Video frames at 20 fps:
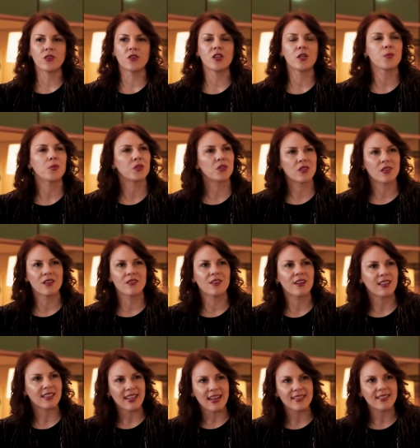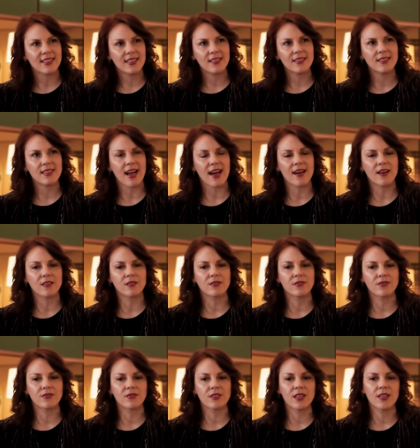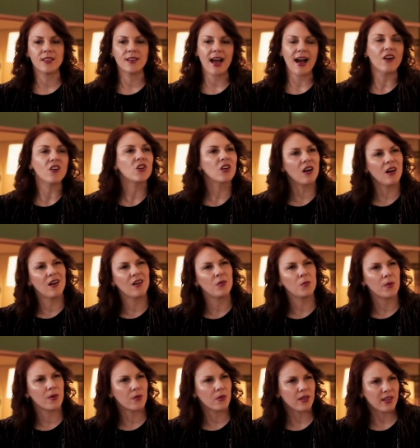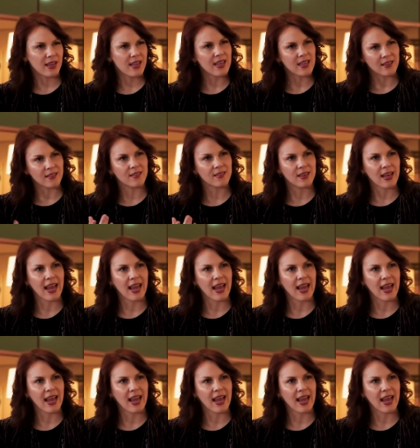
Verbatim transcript: 30% of our classes have uh, alcohol in